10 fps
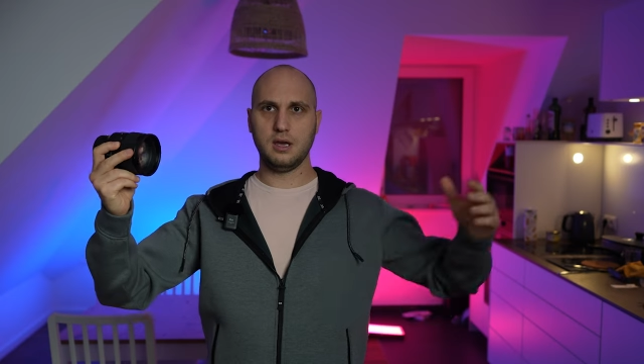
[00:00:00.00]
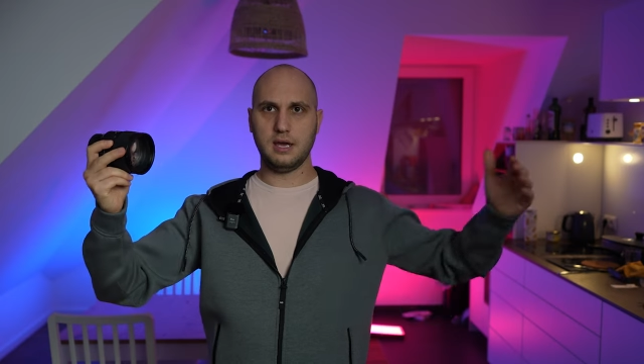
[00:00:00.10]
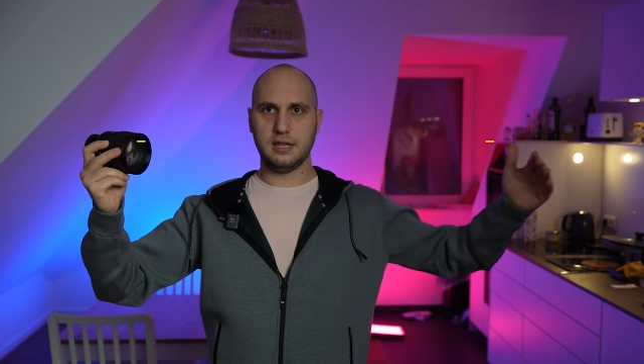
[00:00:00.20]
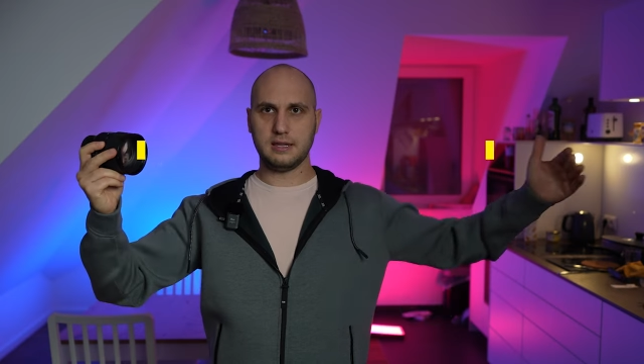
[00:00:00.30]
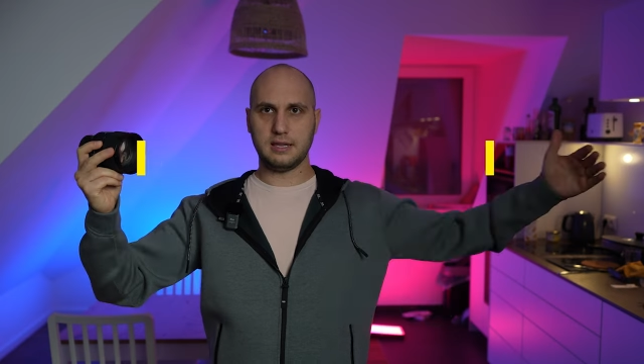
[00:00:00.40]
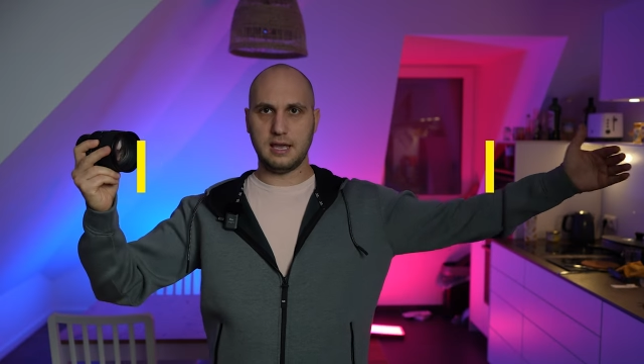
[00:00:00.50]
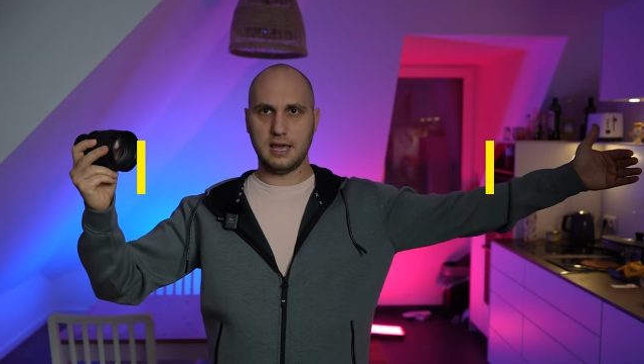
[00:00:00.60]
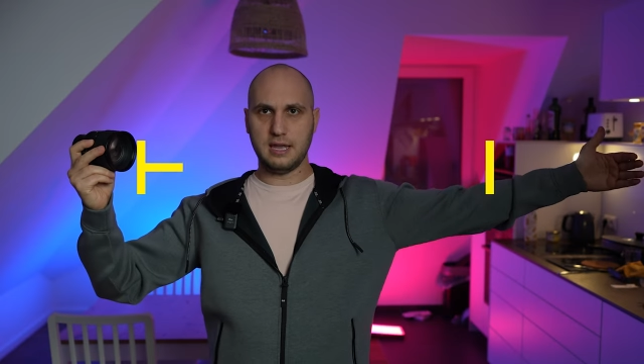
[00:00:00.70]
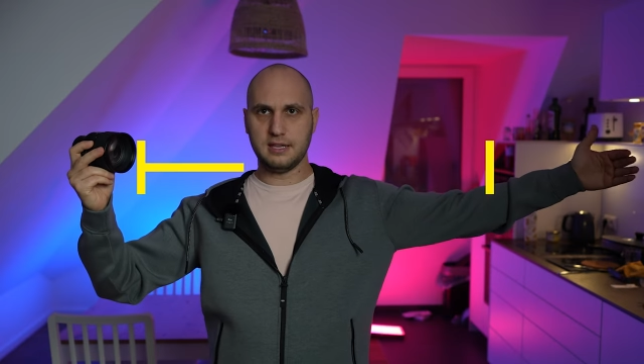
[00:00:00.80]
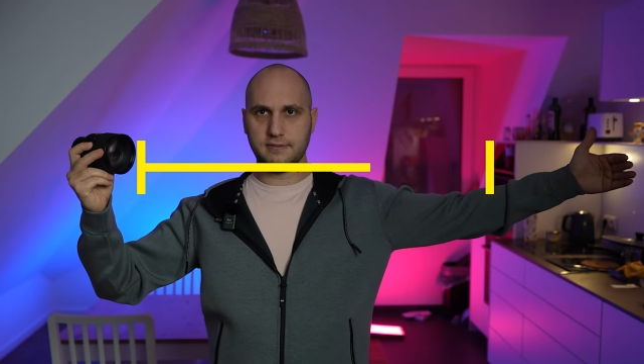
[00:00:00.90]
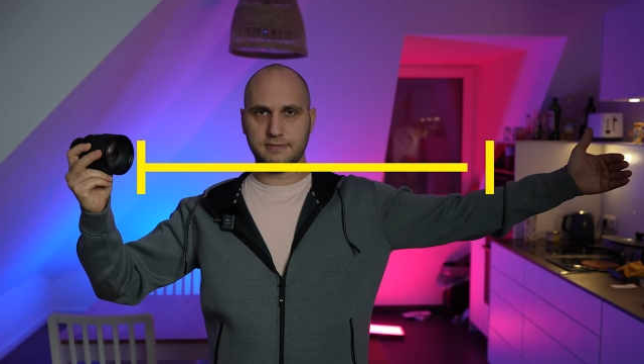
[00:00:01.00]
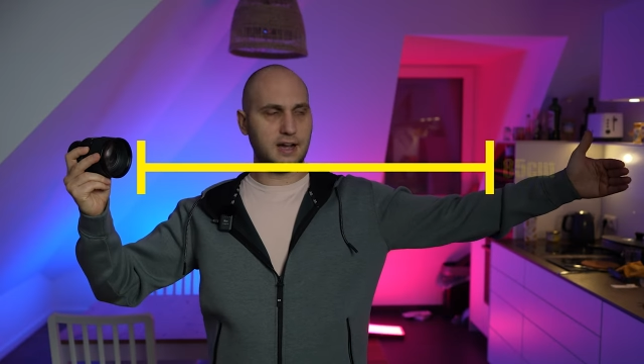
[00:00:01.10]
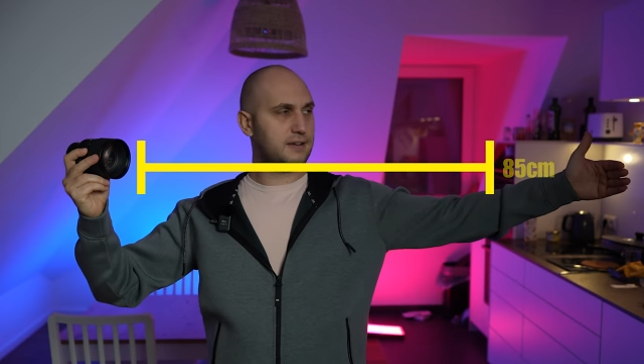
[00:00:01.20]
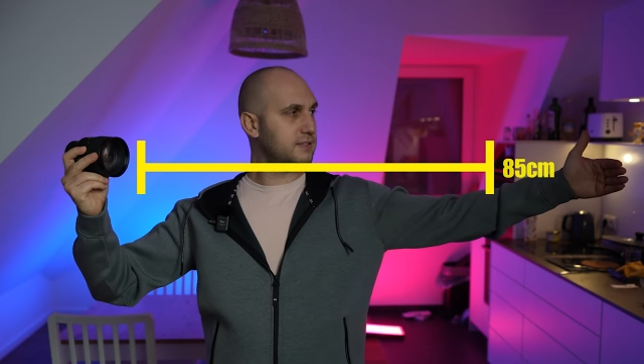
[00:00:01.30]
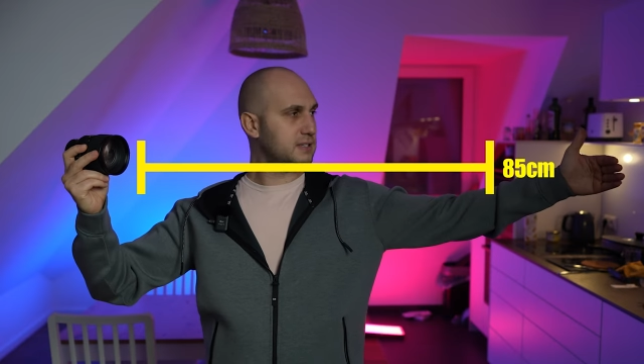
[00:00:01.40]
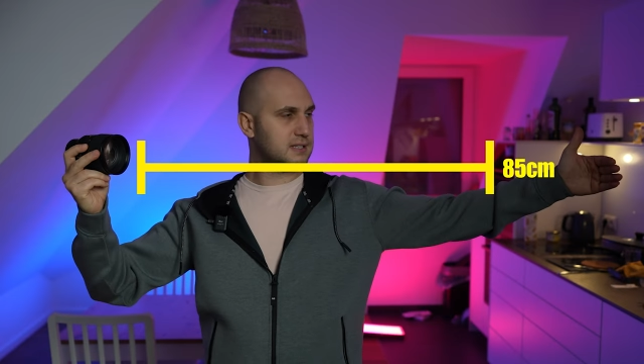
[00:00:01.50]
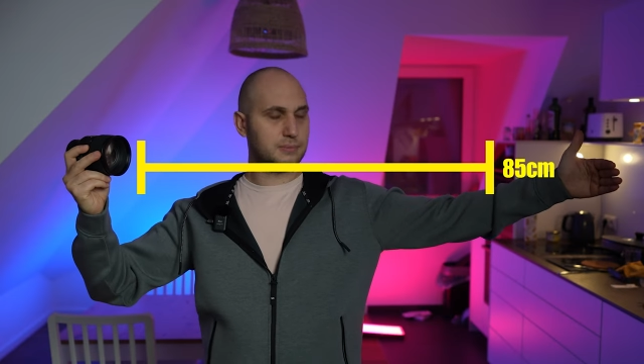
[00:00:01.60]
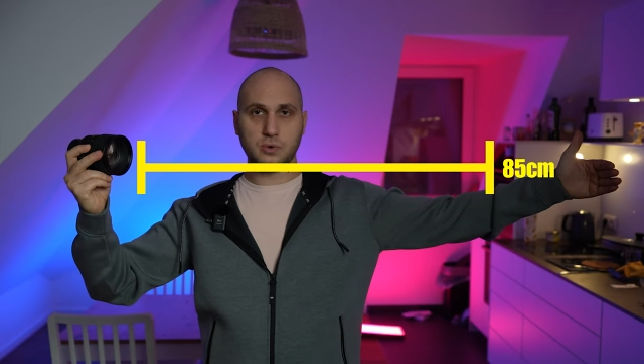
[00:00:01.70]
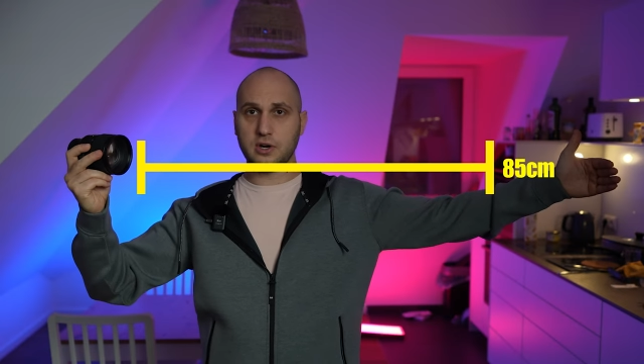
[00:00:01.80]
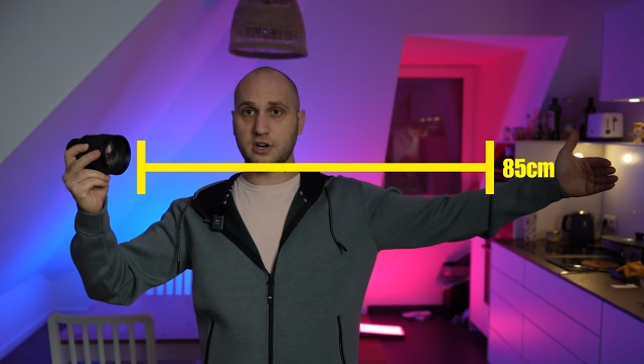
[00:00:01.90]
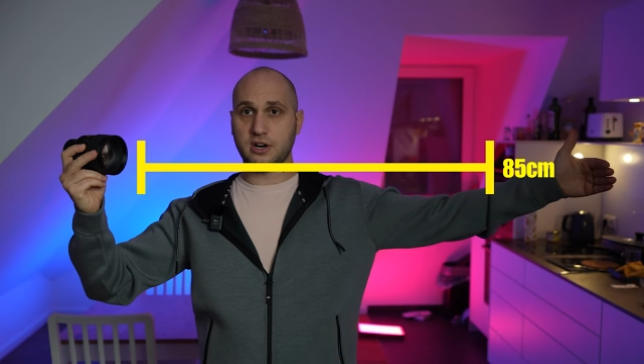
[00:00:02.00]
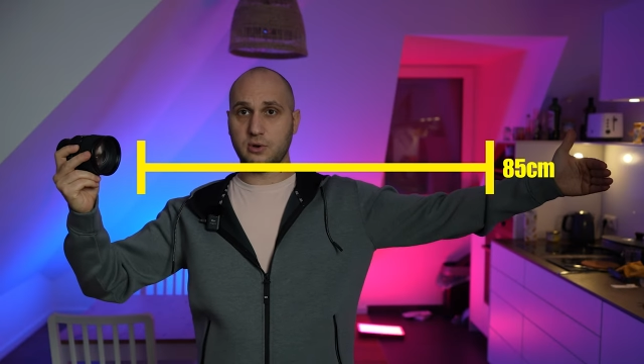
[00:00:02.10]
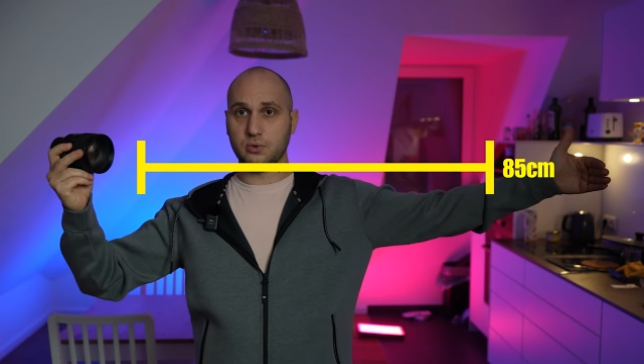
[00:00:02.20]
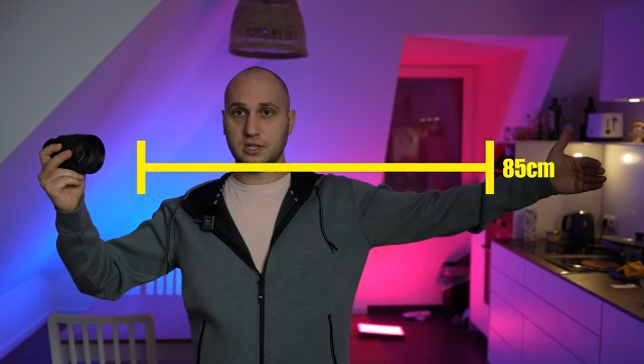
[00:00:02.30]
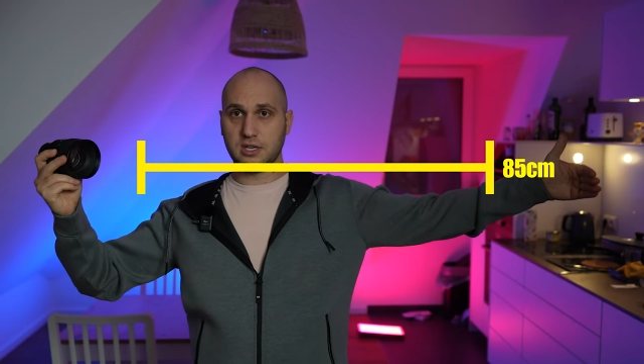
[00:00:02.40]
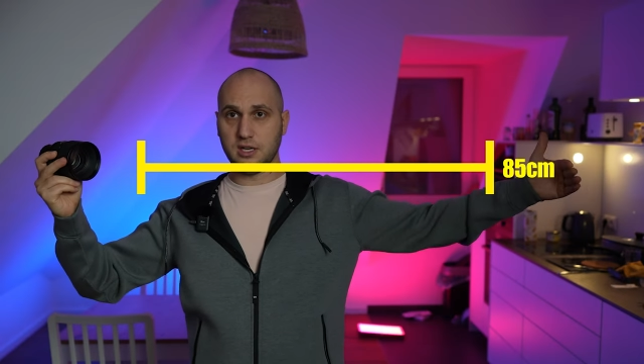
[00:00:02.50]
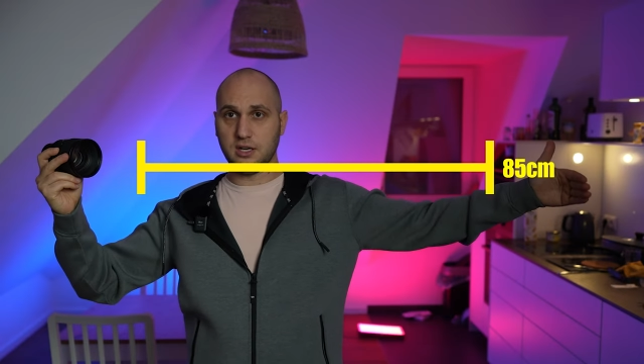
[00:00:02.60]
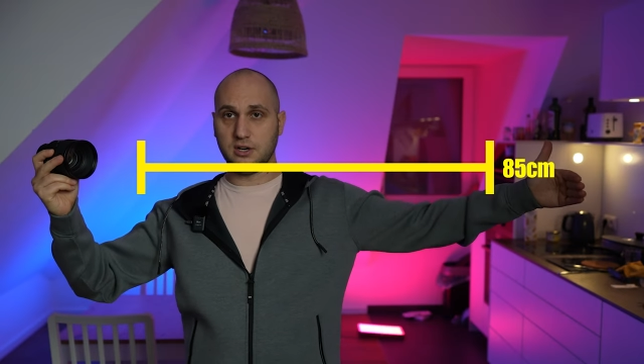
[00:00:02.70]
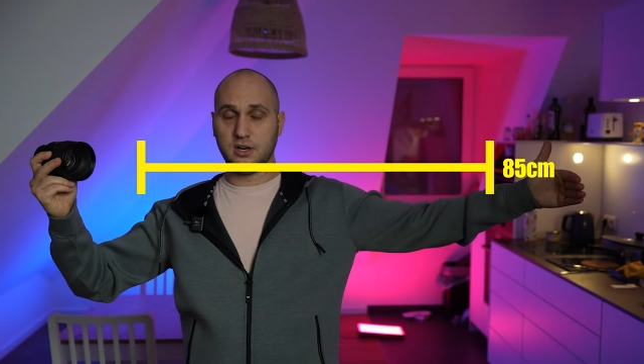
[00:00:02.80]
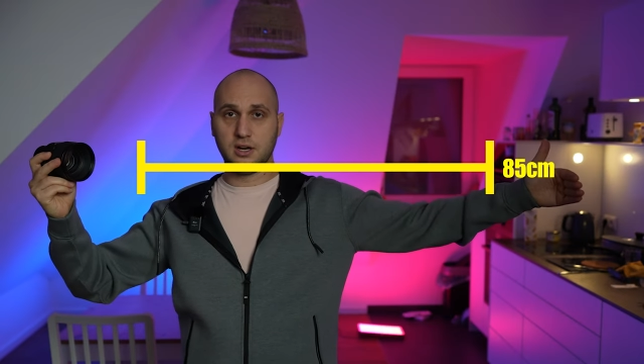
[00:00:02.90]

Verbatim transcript: and eighty-five is somewhere around here,